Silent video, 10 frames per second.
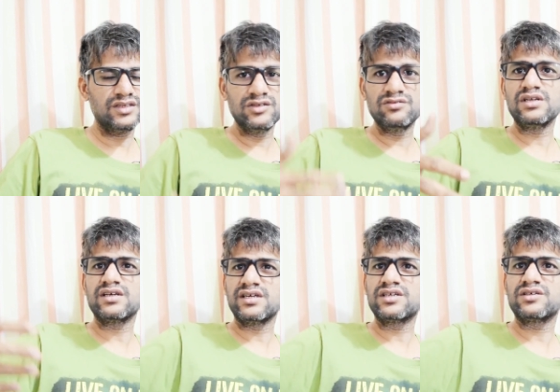you will
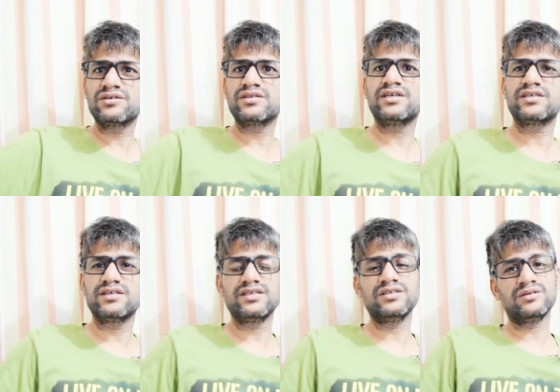get into
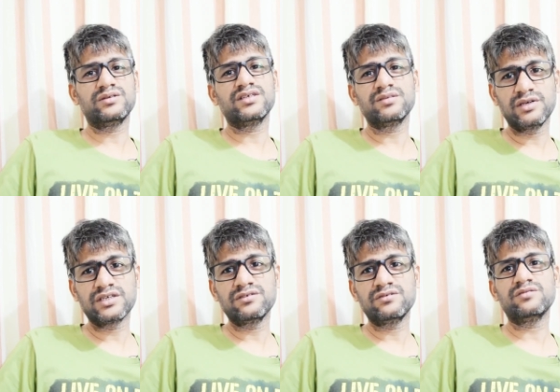that, you know,
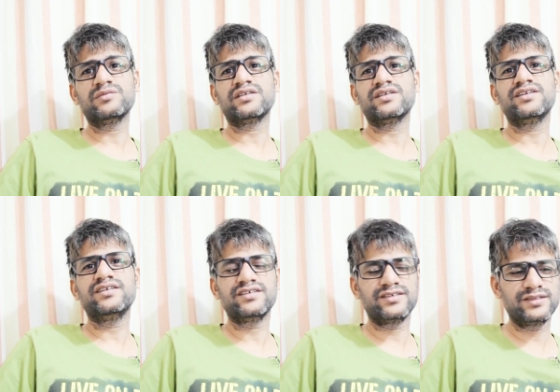respective domain.
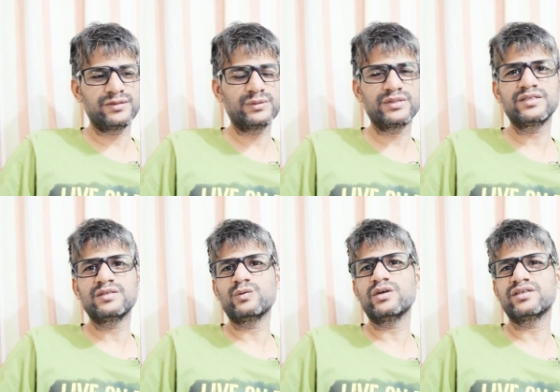And so this
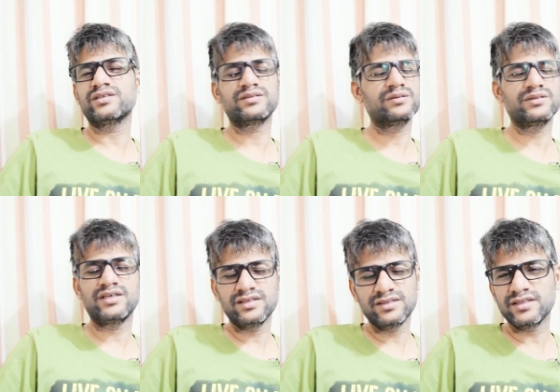is what it is. So
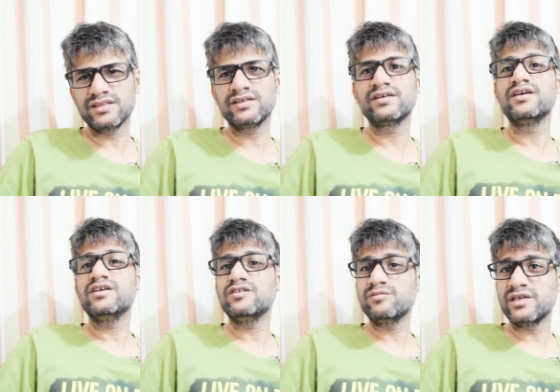there is nothing.
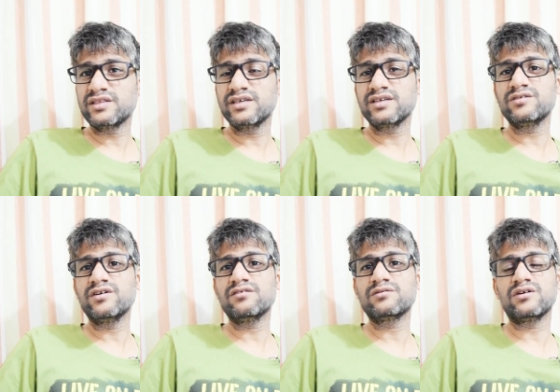You may think you
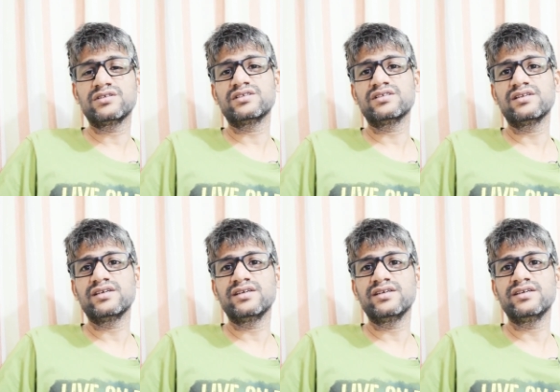have
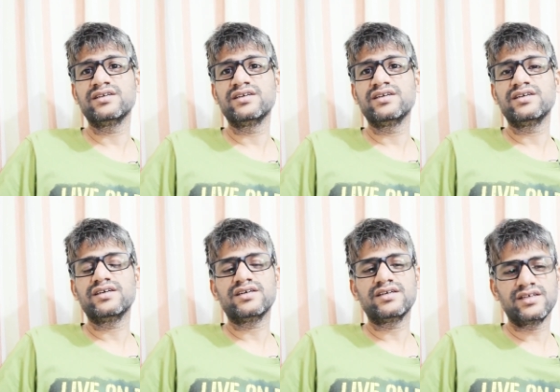consciously
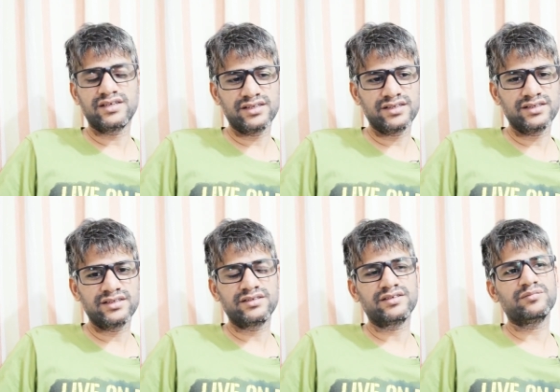uh, taken a
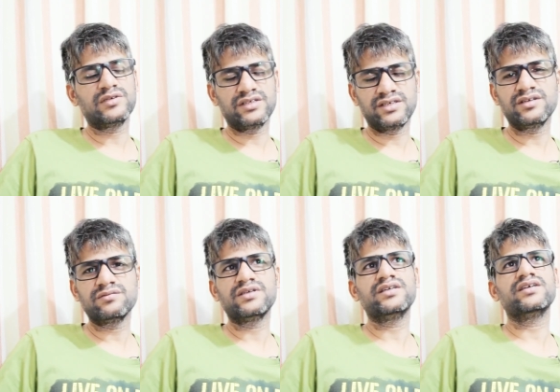decision, but end
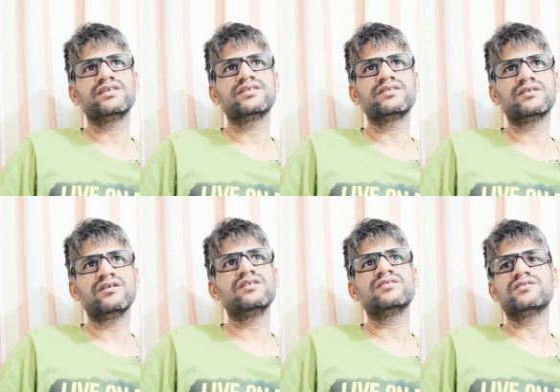of the day, it is
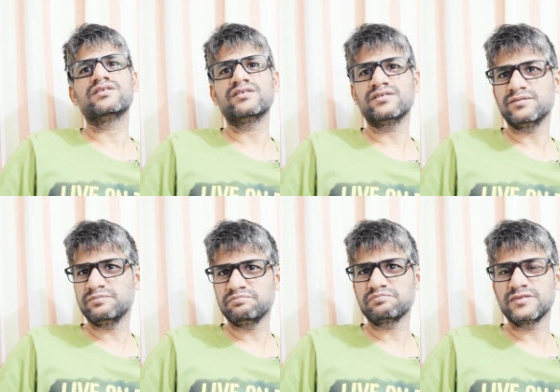all your
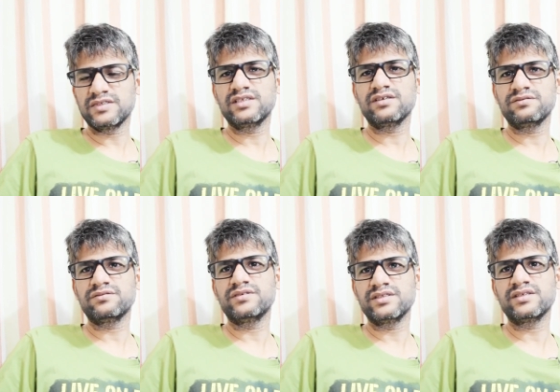um,
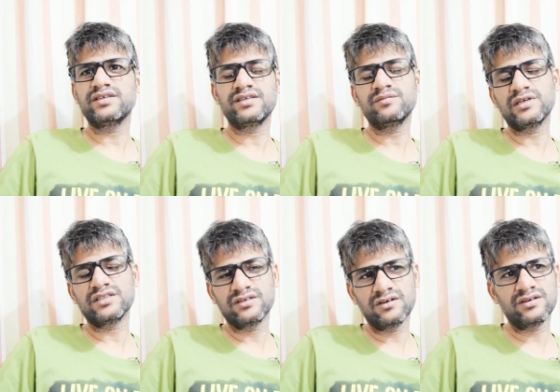stuff decided by
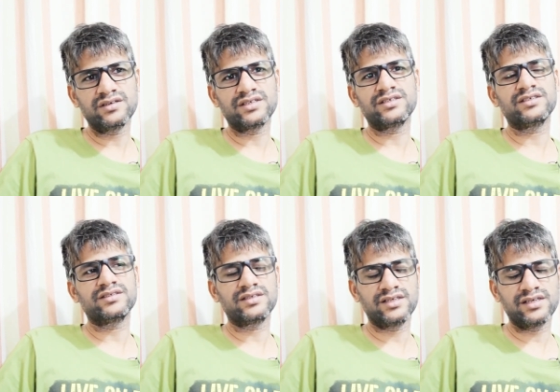the god, and
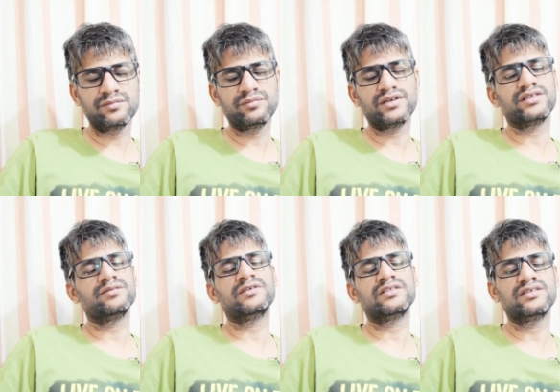it's a game
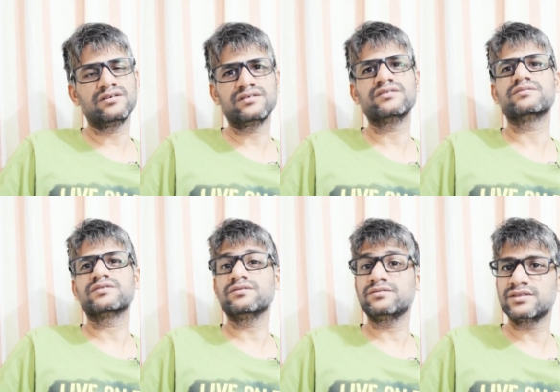played by the god.
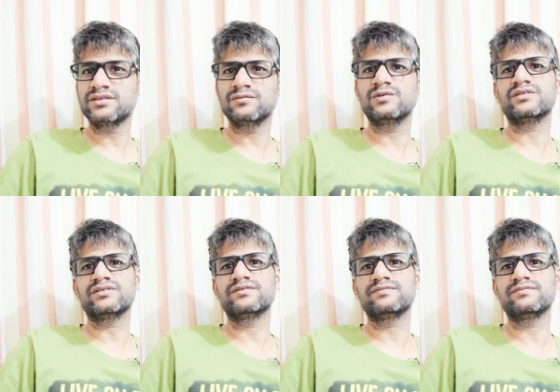So this is what.